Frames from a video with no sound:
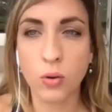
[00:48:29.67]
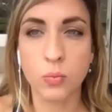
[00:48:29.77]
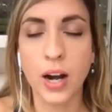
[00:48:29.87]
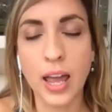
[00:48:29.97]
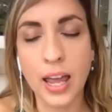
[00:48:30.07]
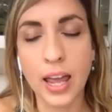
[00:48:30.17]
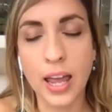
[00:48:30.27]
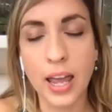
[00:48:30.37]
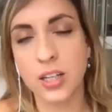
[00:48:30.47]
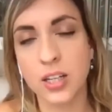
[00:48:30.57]
what age
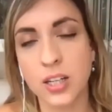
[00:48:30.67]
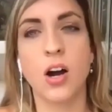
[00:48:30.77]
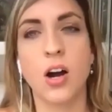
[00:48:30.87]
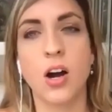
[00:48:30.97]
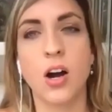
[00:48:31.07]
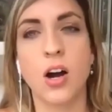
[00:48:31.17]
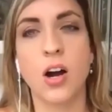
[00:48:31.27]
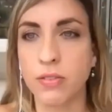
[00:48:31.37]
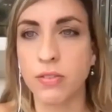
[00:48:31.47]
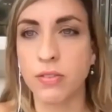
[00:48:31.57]
your kids are, or if
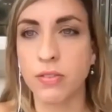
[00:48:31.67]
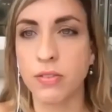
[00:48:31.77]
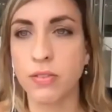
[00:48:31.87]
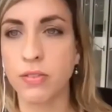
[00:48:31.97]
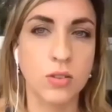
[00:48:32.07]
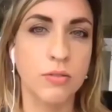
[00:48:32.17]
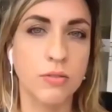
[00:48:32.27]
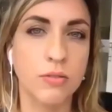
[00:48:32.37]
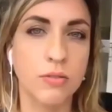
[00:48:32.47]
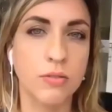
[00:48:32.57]
they've left the house or if
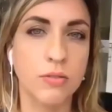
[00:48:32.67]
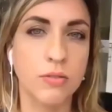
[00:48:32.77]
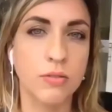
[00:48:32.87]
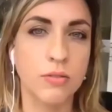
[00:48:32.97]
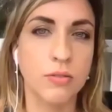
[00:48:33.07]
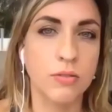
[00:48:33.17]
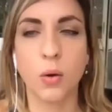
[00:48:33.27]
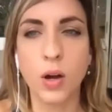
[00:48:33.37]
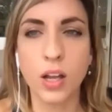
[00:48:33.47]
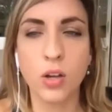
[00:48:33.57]
they're infants, it's like,
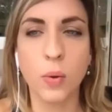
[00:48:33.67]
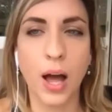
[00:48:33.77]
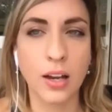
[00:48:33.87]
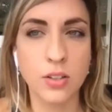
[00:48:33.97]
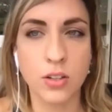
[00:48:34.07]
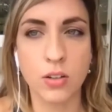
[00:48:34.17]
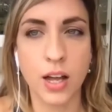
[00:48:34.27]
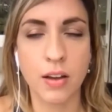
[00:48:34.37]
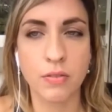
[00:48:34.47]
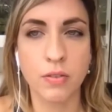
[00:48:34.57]
what can you add to your
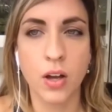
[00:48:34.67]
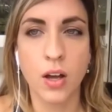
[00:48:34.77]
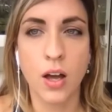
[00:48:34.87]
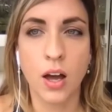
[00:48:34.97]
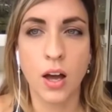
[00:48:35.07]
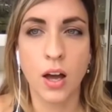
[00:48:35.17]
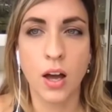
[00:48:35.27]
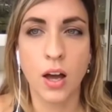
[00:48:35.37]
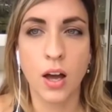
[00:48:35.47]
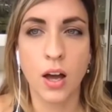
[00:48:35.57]
life?
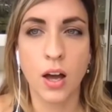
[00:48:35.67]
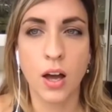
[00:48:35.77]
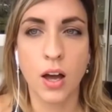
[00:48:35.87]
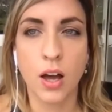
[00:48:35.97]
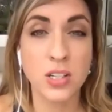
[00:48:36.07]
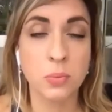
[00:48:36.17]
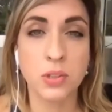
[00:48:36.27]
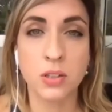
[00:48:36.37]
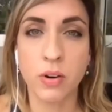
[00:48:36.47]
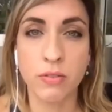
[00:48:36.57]
um, and especially
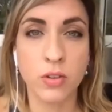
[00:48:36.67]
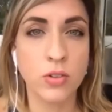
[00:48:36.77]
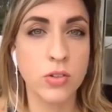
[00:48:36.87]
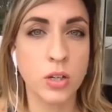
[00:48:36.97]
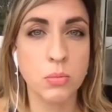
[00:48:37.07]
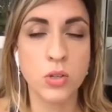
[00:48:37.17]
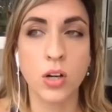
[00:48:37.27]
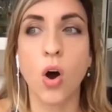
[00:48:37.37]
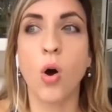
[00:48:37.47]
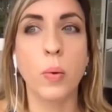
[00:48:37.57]
with the revenue streams you can
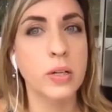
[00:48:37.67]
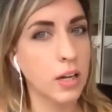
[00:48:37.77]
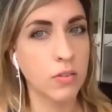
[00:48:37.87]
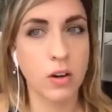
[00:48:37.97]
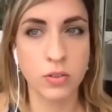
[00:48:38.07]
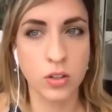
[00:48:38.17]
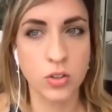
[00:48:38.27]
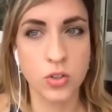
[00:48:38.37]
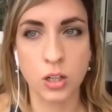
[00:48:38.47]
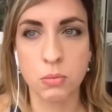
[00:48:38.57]
always add revenue
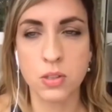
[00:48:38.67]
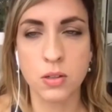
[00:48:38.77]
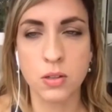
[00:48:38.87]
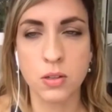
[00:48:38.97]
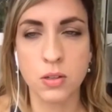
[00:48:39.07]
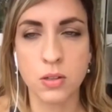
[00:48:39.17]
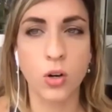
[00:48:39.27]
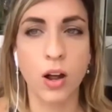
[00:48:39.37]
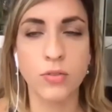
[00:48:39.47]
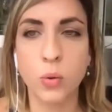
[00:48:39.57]
streams um, you
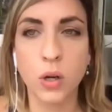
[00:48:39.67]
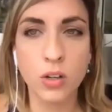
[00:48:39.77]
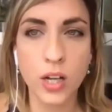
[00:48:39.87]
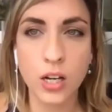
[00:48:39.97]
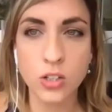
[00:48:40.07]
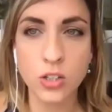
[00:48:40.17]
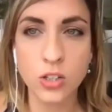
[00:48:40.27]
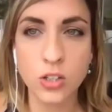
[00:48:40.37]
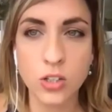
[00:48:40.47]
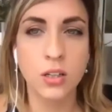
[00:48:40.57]
don't have to quit your day
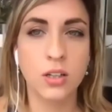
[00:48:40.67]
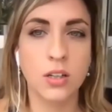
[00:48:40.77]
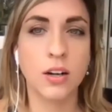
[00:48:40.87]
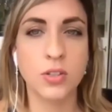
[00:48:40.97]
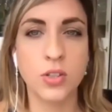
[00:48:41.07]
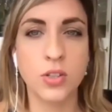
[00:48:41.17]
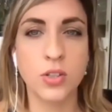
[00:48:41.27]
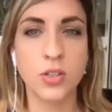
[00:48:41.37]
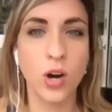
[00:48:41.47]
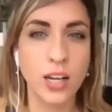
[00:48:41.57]
job you don't have to do
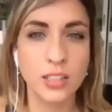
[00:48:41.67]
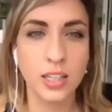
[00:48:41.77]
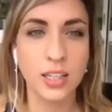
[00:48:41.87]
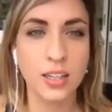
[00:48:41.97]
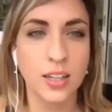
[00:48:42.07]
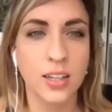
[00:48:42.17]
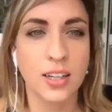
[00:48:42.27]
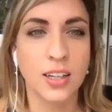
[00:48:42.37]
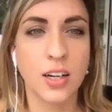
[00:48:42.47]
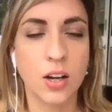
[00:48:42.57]
something drastic
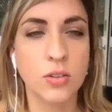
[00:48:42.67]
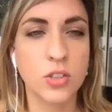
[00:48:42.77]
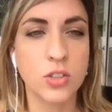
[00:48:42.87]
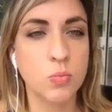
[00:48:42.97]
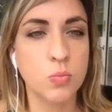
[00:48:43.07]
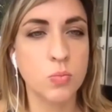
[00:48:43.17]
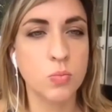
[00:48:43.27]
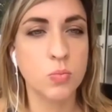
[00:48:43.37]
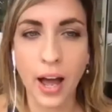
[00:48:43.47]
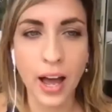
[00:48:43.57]
you know just what can
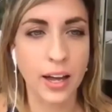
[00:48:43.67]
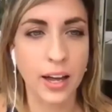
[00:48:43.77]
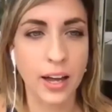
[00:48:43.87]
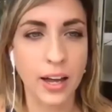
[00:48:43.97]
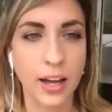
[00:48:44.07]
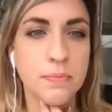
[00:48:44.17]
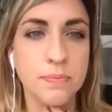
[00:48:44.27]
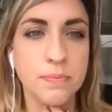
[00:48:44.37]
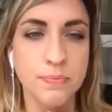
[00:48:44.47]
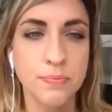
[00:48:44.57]
you add
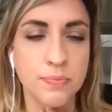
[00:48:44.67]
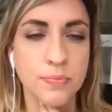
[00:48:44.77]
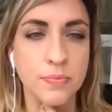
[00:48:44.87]
oh i